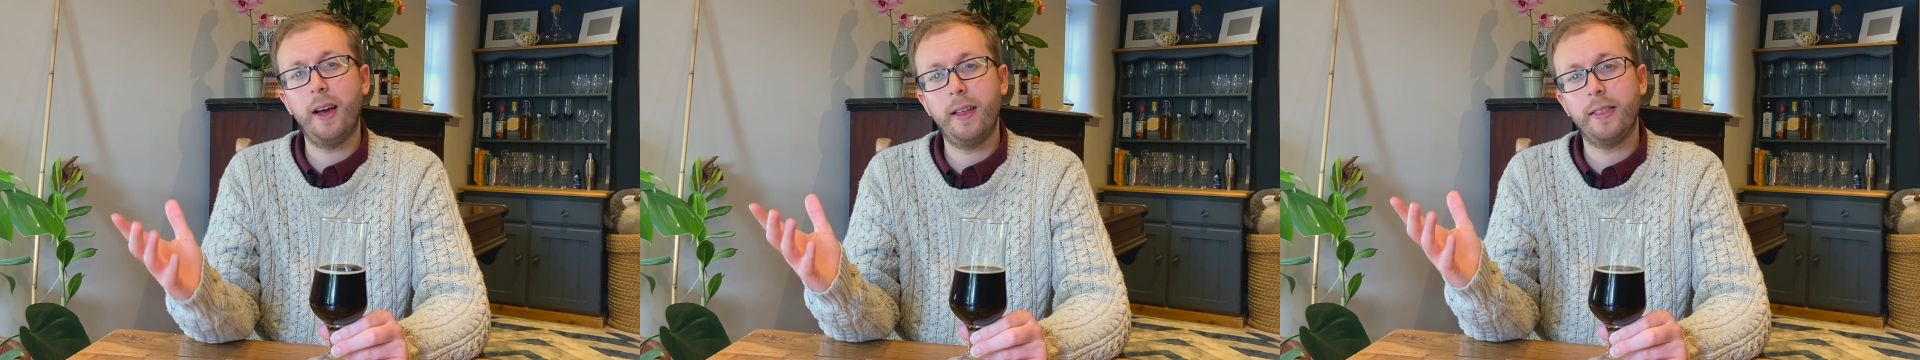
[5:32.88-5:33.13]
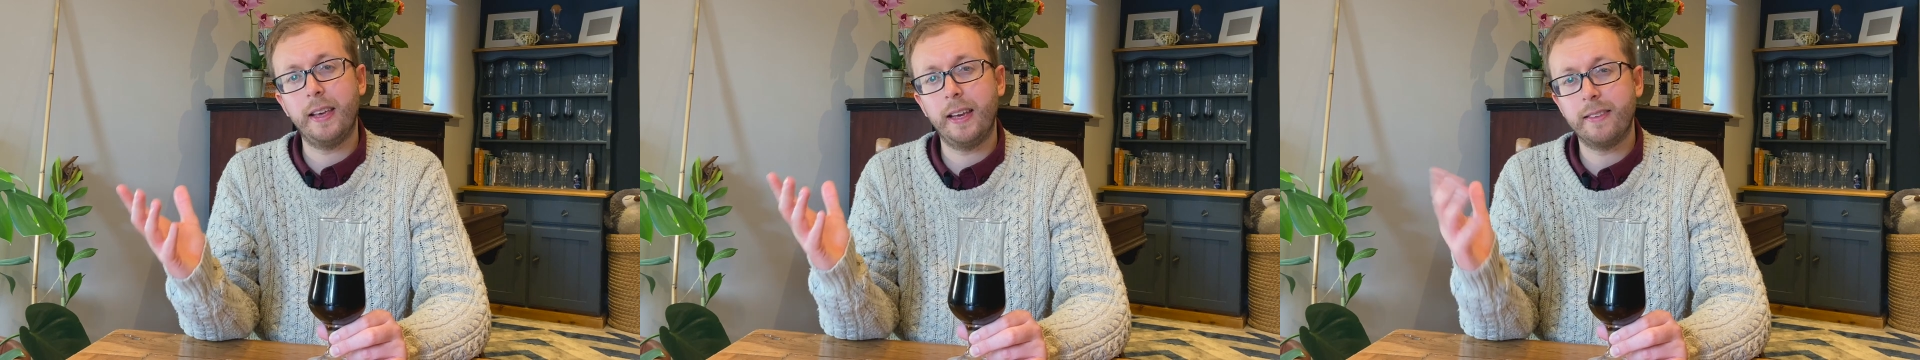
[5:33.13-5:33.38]

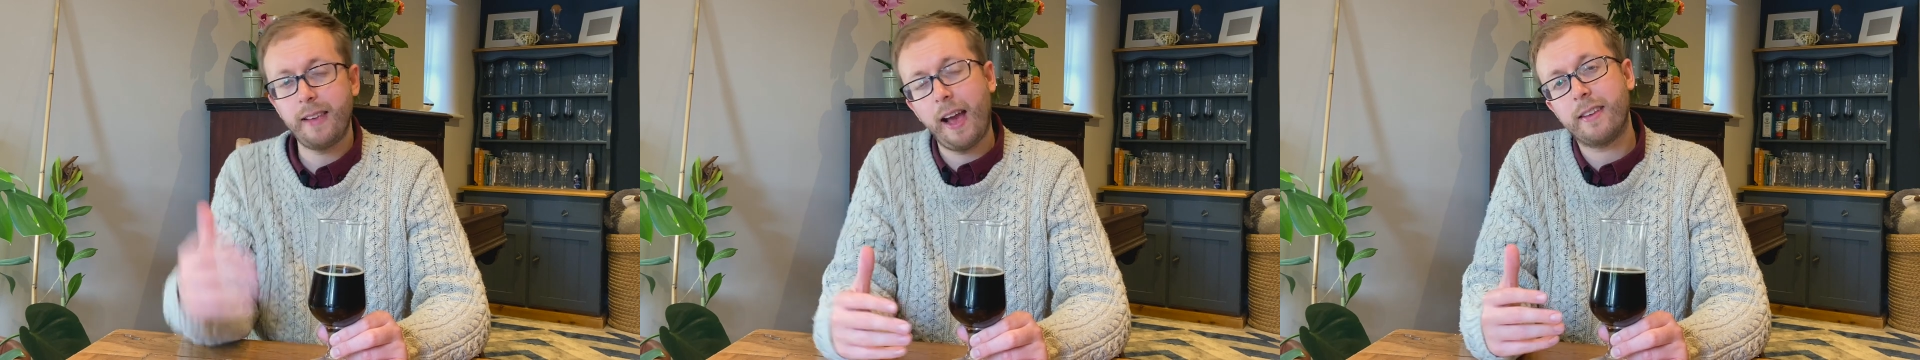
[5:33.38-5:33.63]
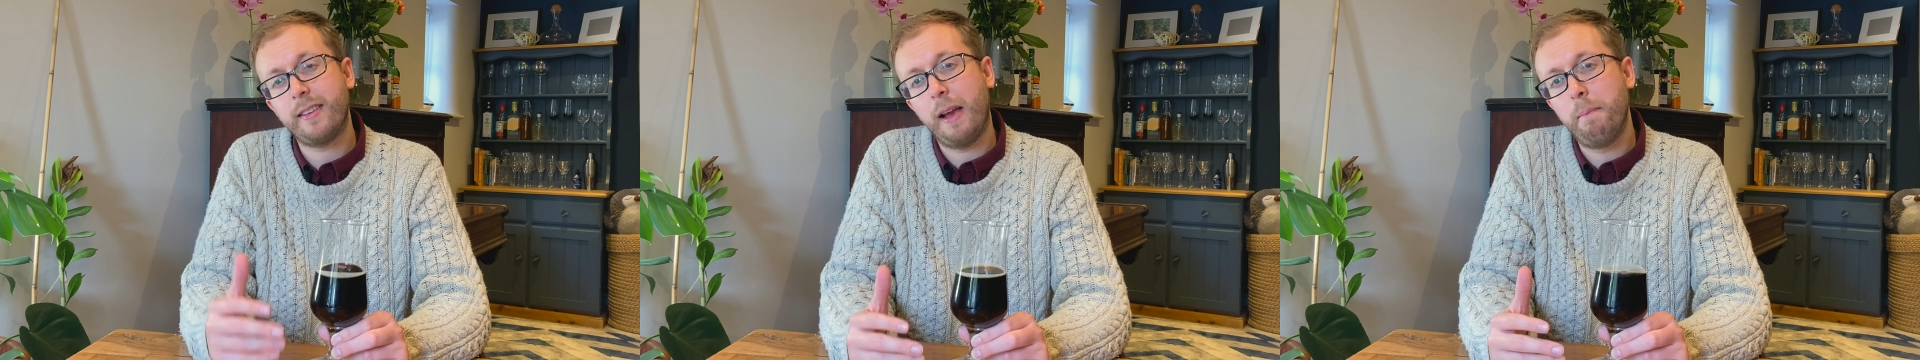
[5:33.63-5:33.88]
the
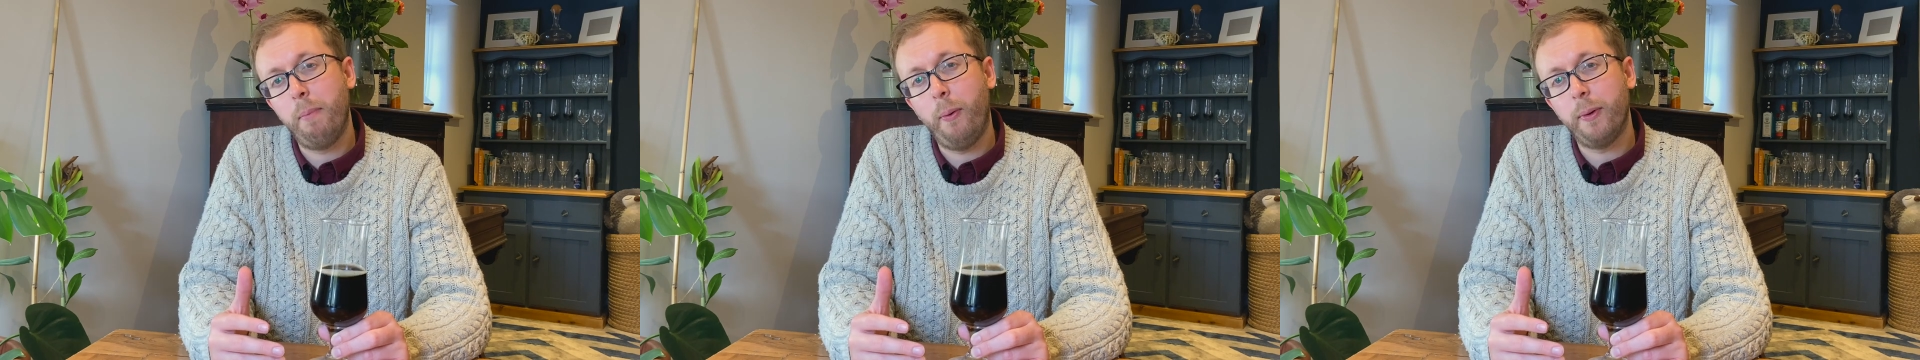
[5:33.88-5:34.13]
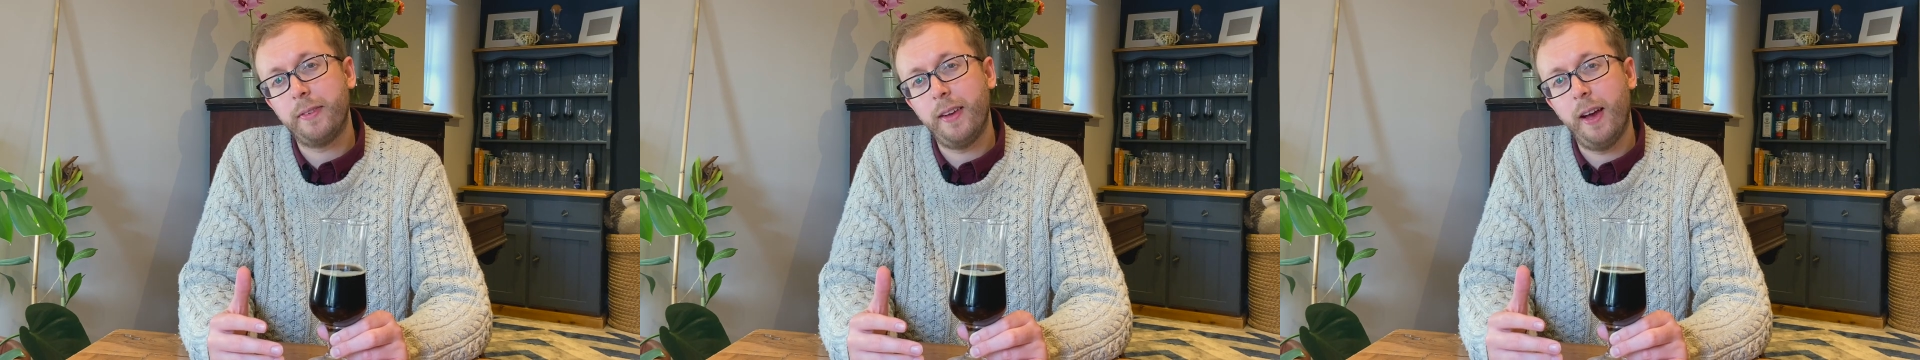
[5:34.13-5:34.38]
exact same
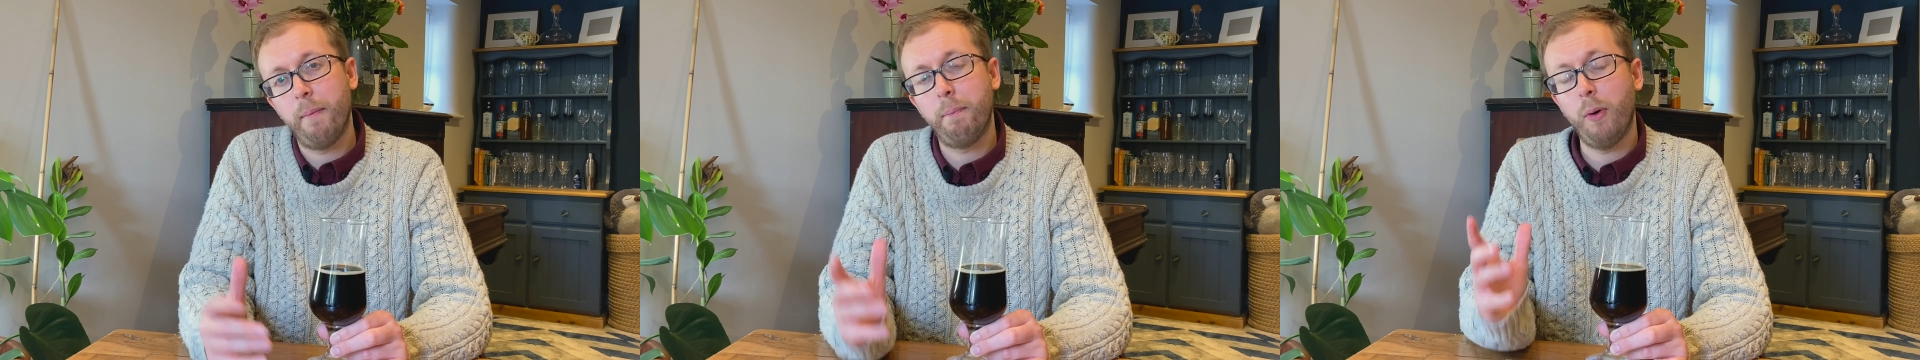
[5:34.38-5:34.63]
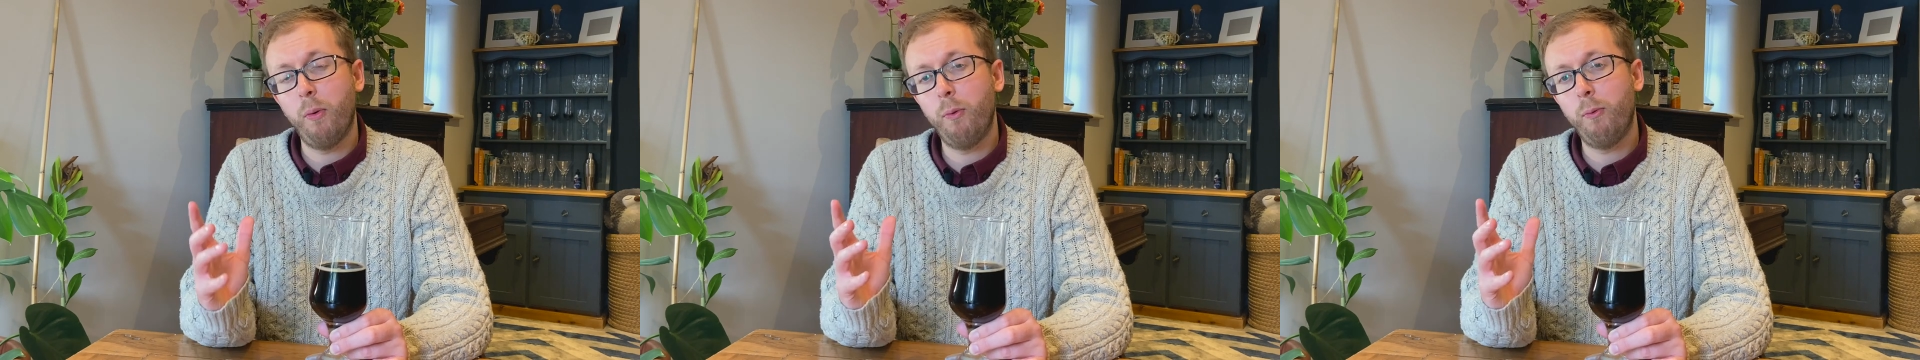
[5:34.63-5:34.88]
porter, but